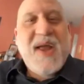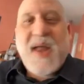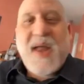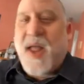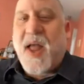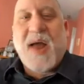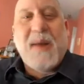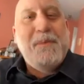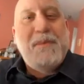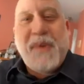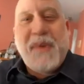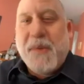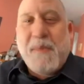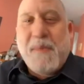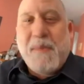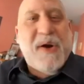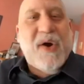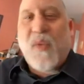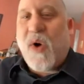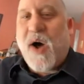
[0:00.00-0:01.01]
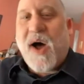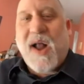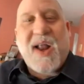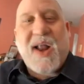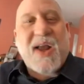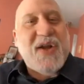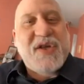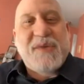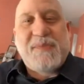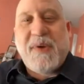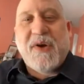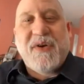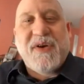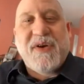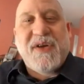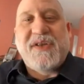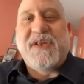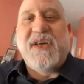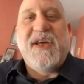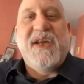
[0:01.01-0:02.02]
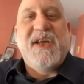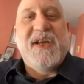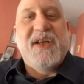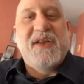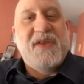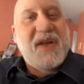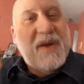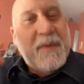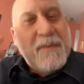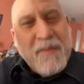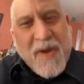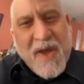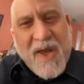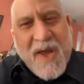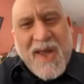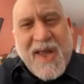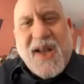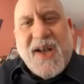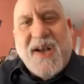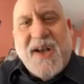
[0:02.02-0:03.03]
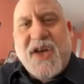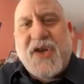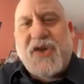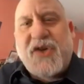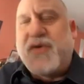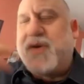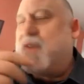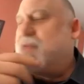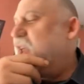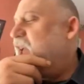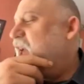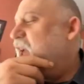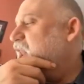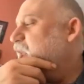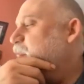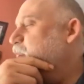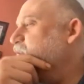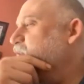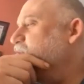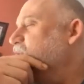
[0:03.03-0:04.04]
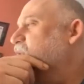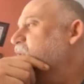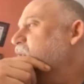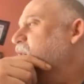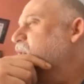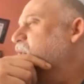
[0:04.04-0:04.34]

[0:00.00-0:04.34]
hemp and marijuana conspiracy and the hidden history of cannabis.